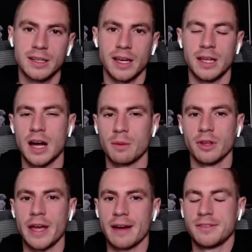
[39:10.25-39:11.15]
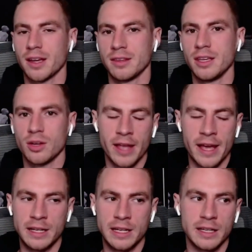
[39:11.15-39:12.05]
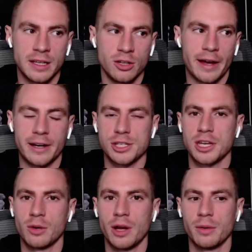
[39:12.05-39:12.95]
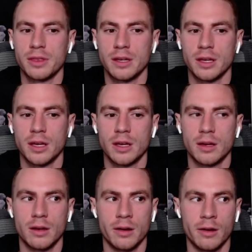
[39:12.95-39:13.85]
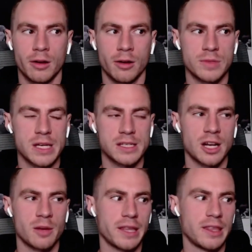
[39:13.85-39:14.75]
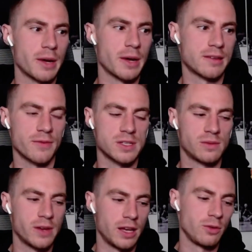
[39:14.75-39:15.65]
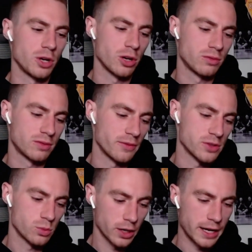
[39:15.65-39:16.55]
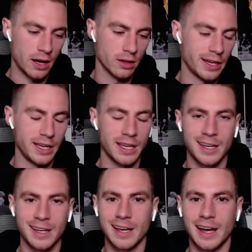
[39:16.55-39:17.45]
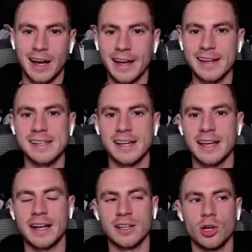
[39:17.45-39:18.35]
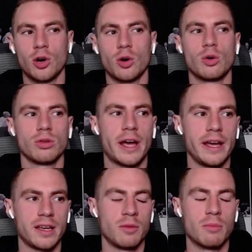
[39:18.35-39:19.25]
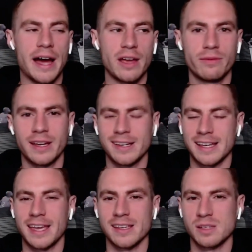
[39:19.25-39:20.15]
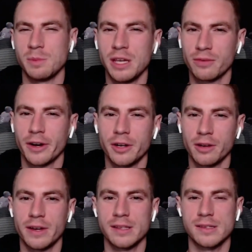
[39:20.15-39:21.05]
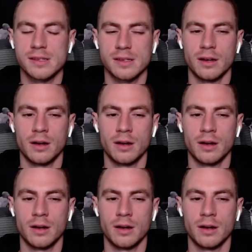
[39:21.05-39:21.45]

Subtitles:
and not really have the technique of landing, and you kind of just get away with it. So that's kind of my thing about toughest event. If you want to go toughest workout, like I guess I gotta go like in my event because I can't speak for other events.